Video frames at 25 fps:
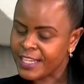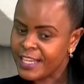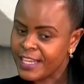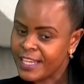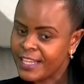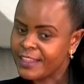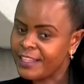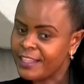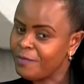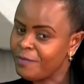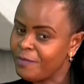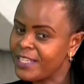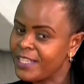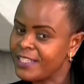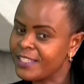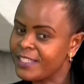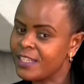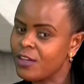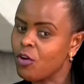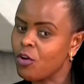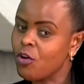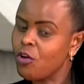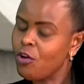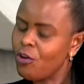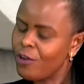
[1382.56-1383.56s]
they might say,
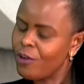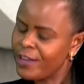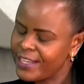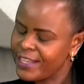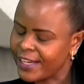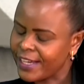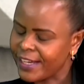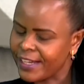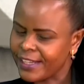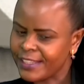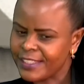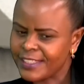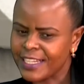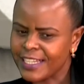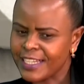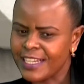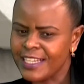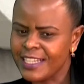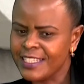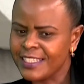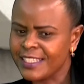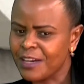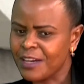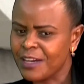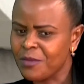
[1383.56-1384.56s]
oh yeah, at
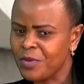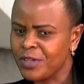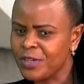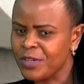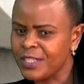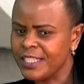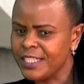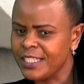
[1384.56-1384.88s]
least somebody